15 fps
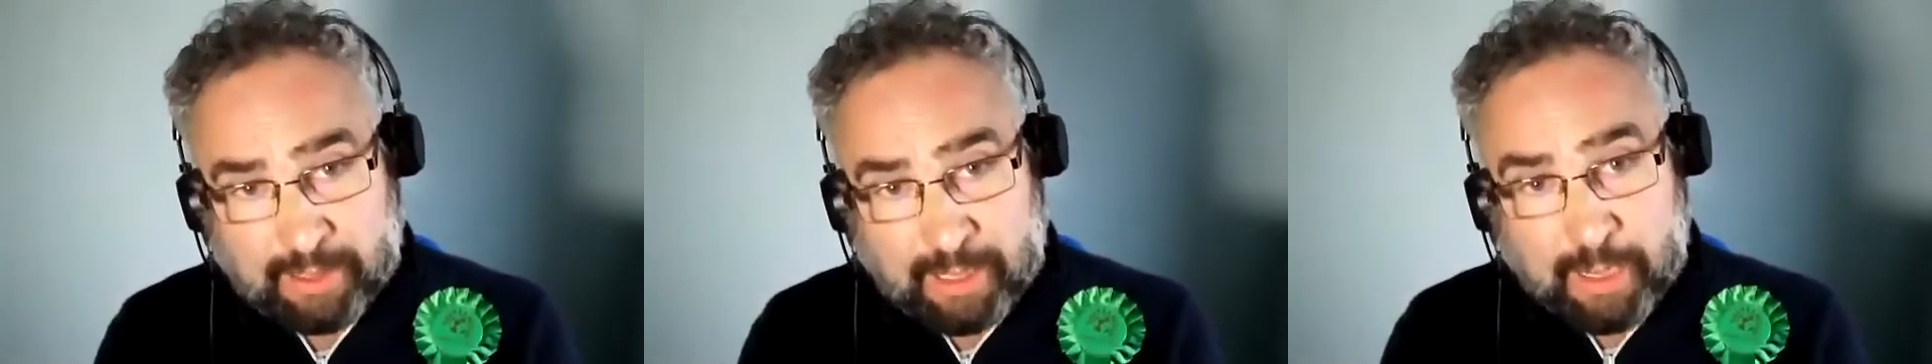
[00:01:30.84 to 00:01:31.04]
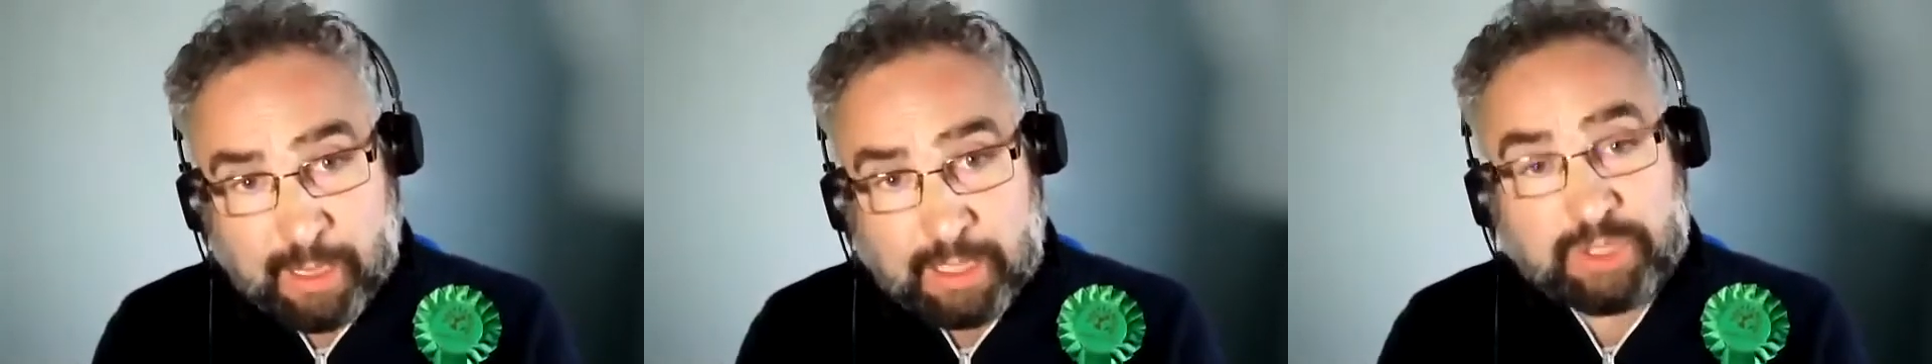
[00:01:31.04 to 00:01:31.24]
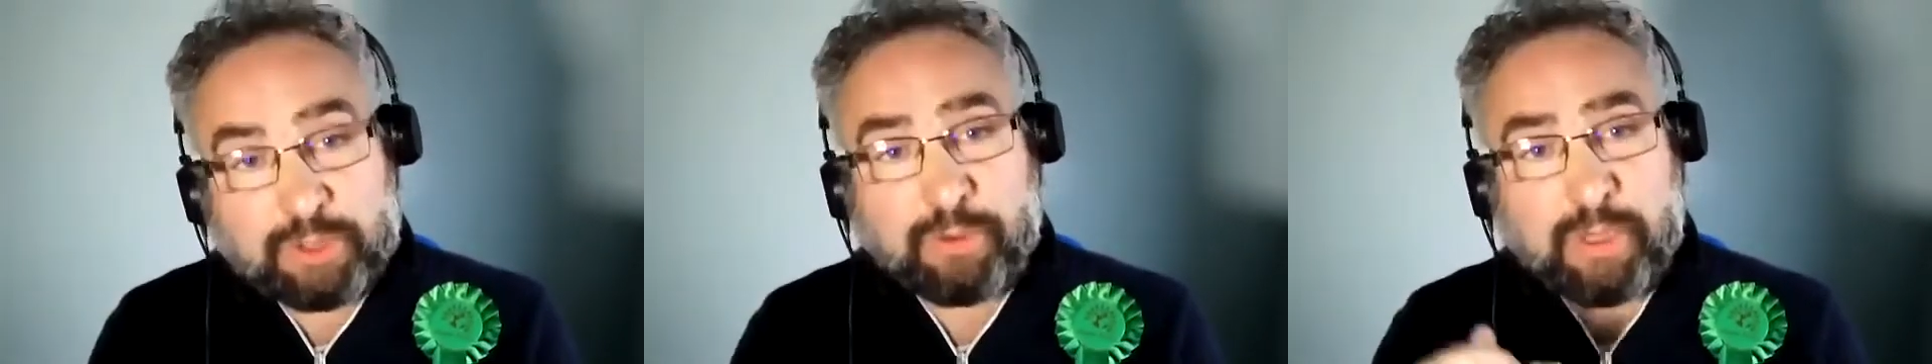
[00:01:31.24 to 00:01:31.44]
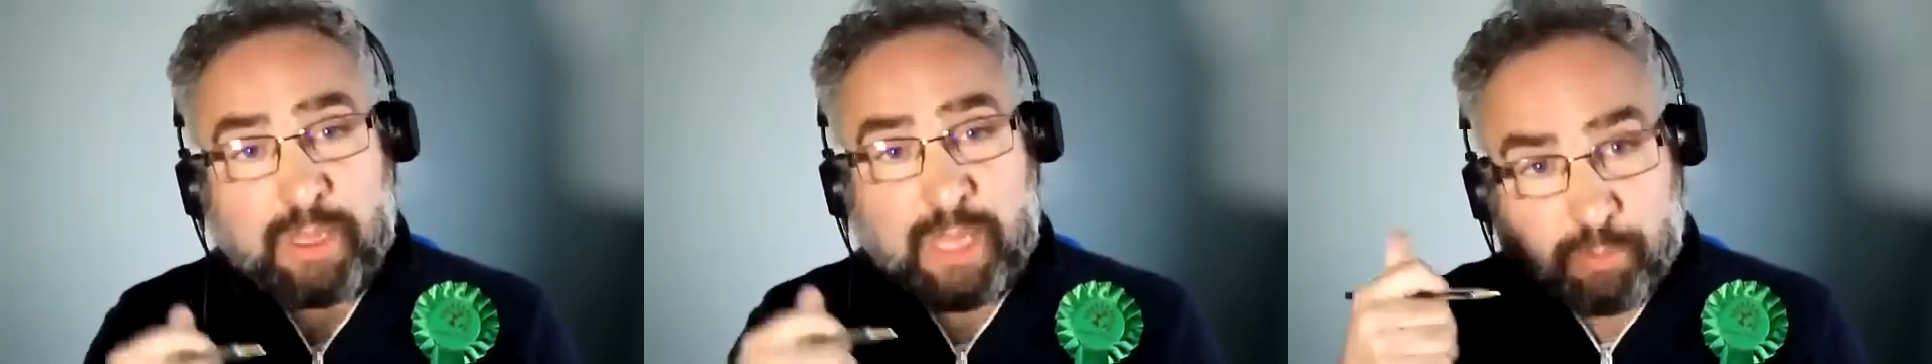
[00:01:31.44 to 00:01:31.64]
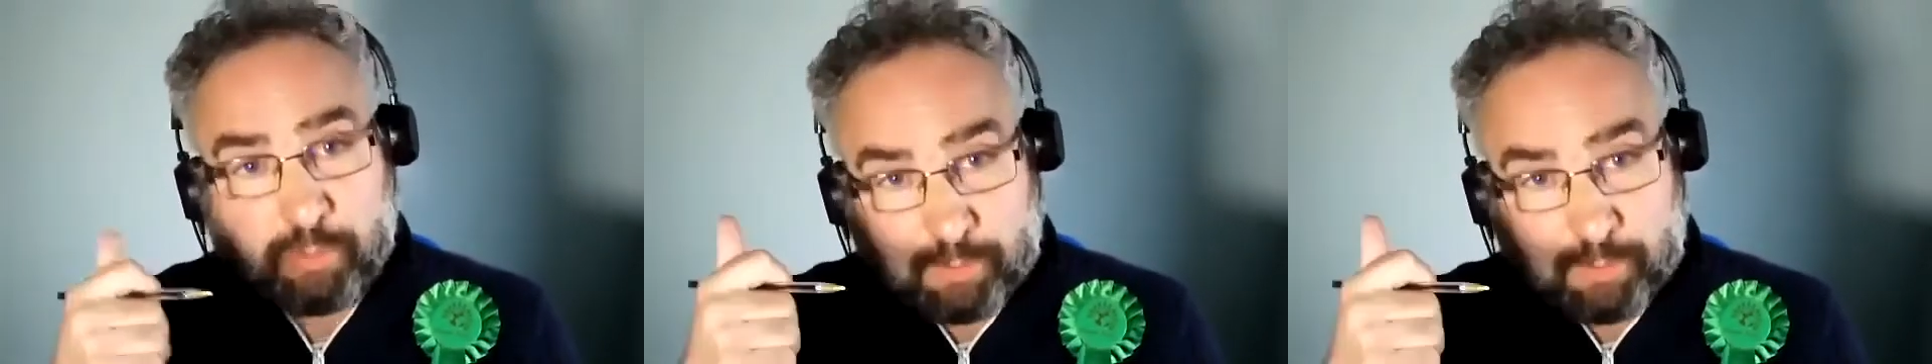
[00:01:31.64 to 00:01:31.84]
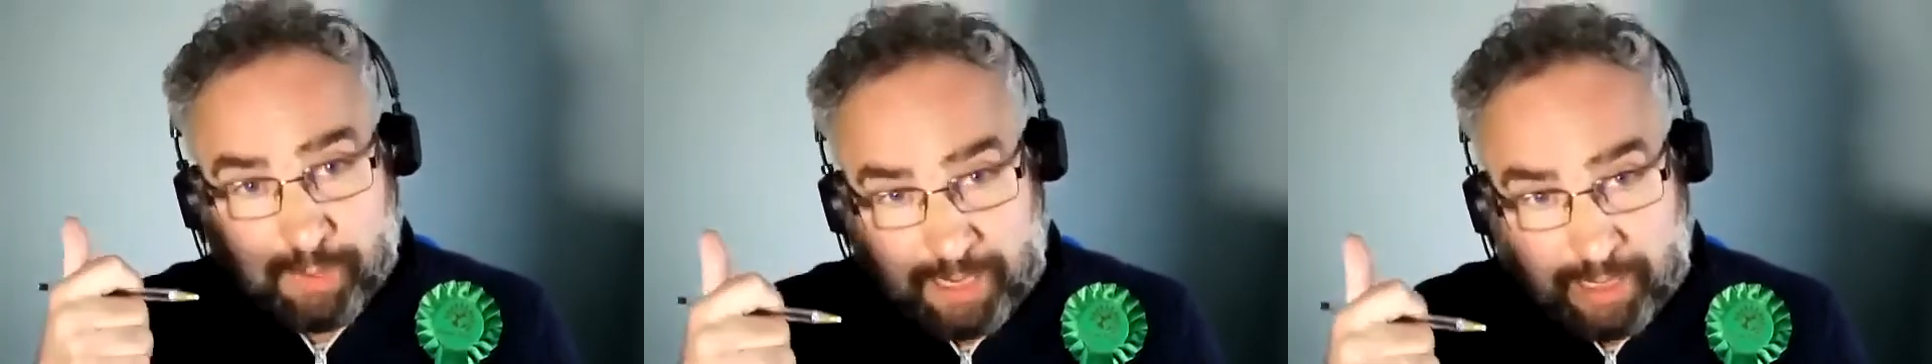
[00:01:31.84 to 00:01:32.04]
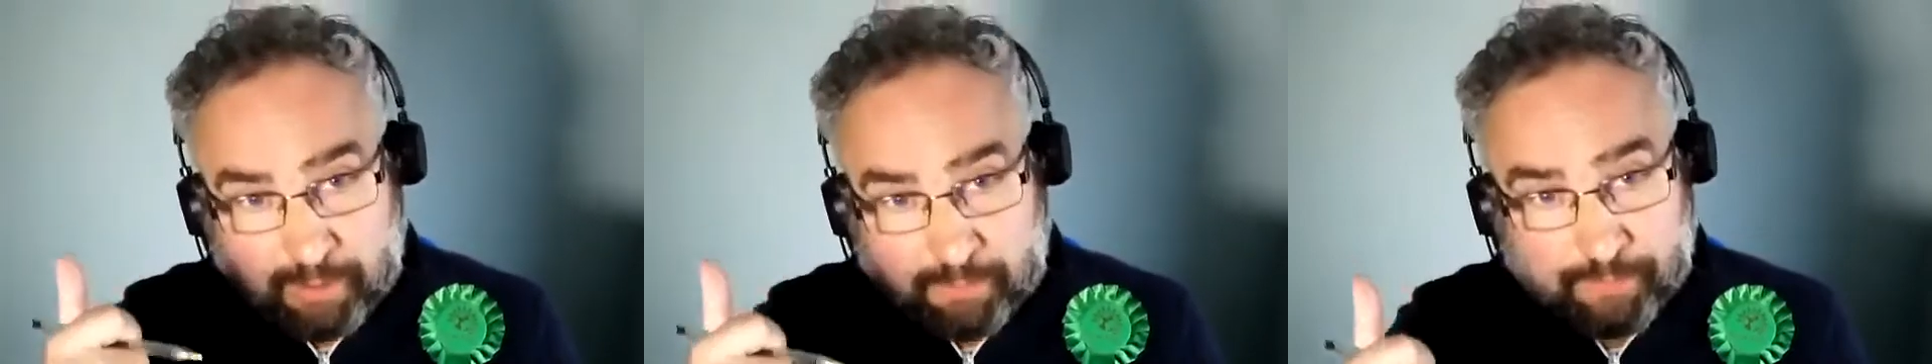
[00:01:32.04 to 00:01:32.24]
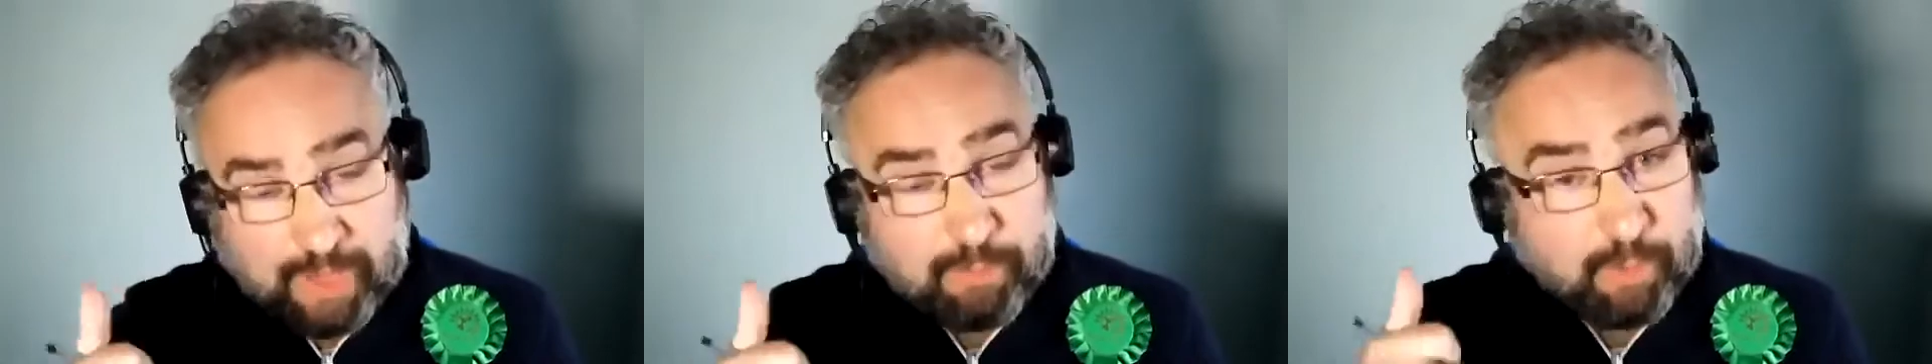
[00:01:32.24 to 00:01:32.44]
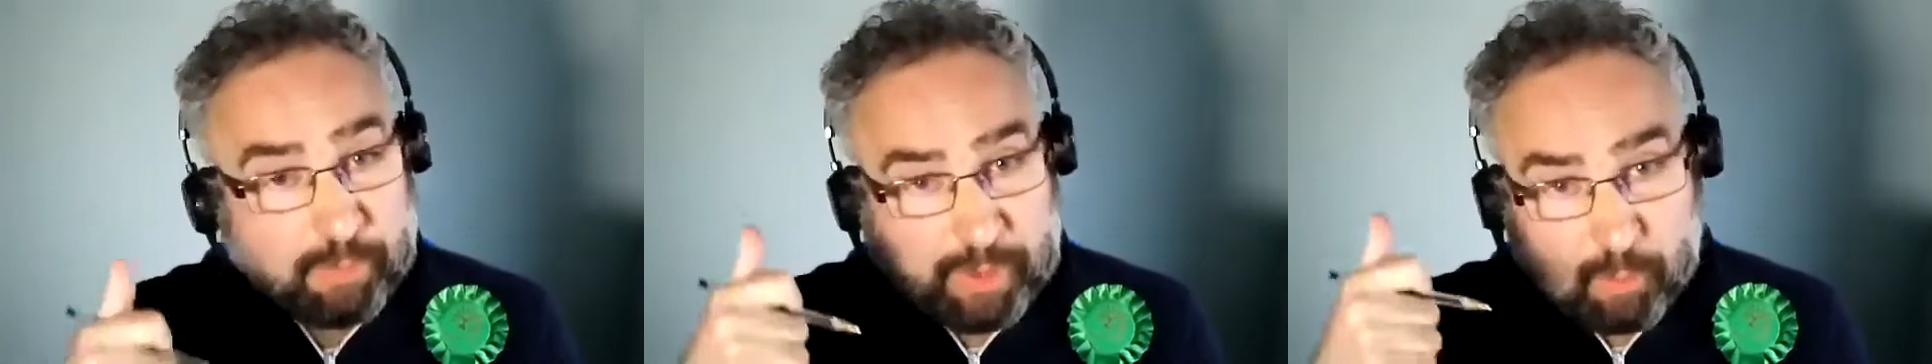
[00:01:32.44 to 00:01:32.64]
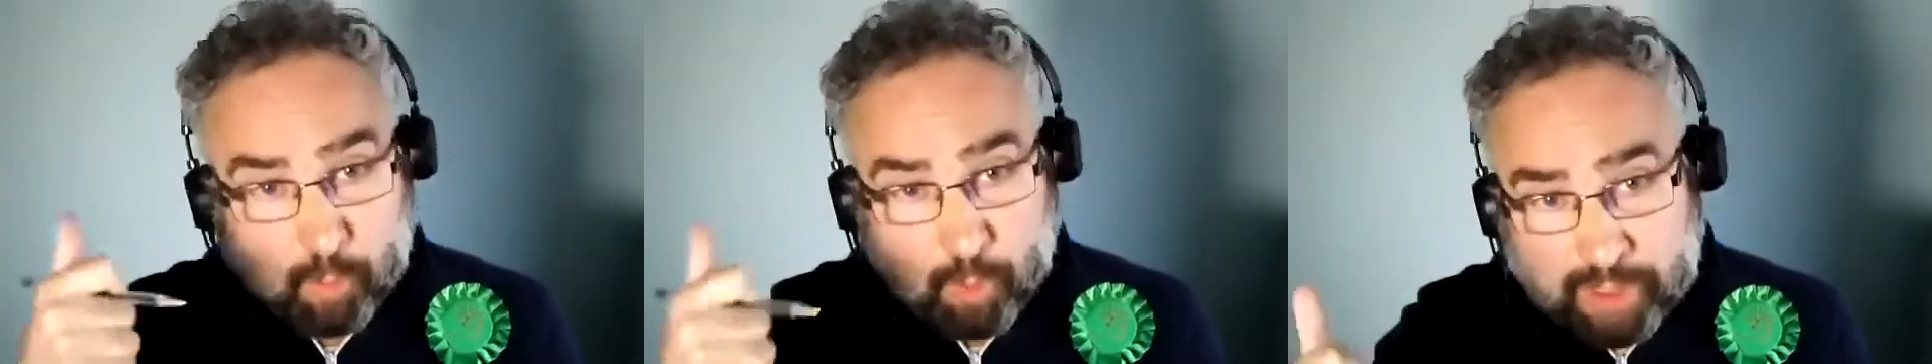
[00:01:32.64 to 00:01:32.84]
so that they would
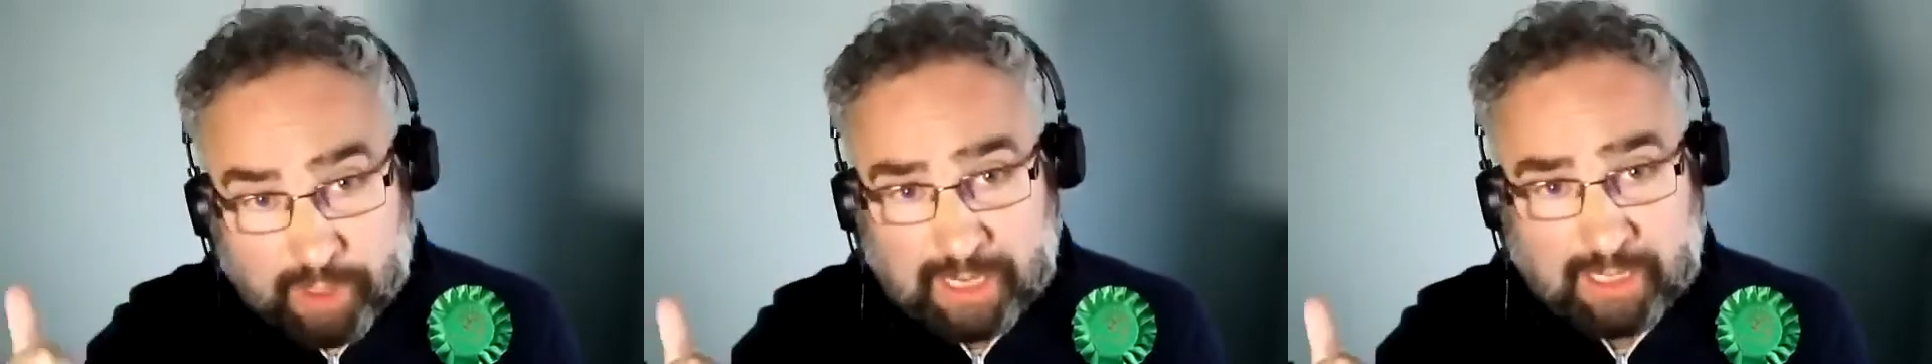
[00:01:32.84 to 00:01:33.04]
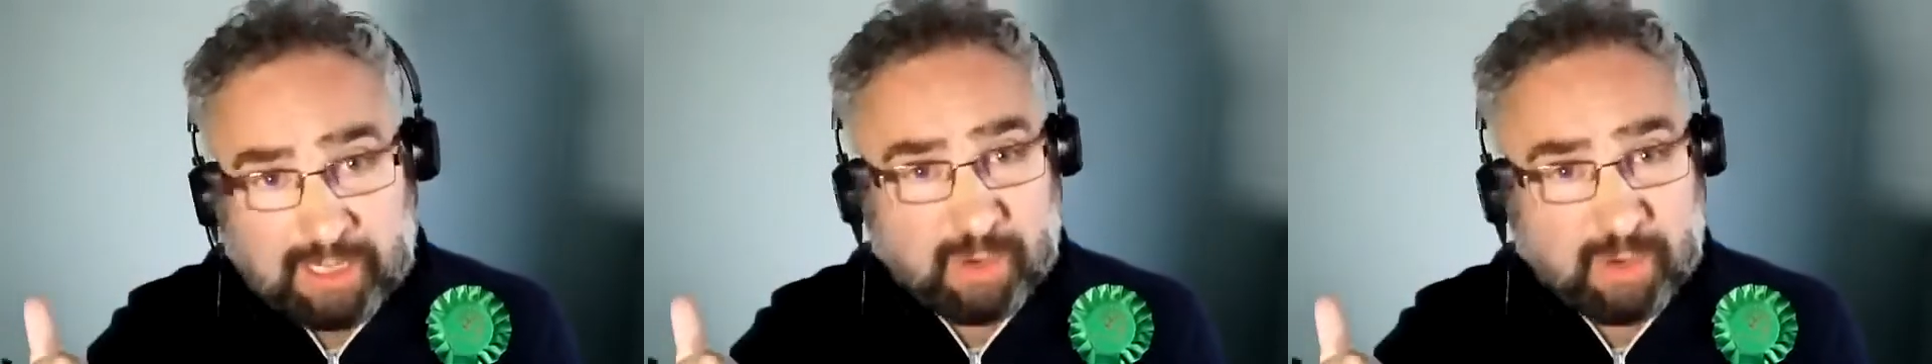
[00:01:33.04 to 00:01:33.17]
be working,